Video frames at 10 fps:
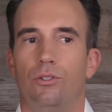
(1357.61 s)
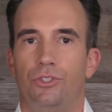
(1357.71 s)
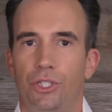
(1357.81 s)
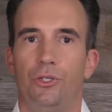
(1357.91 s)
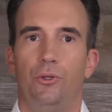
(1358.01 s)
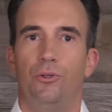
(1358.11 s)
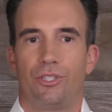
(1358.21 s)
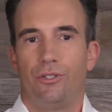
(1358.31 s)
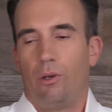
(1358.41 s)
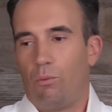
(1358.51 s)
do
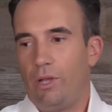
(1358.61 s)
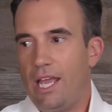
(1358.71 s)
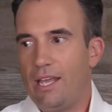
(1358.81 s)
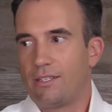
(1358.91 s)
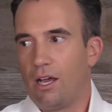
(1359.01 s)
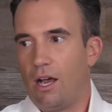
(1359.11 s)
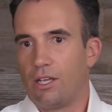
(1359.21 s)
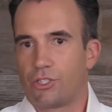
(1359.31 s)
to is a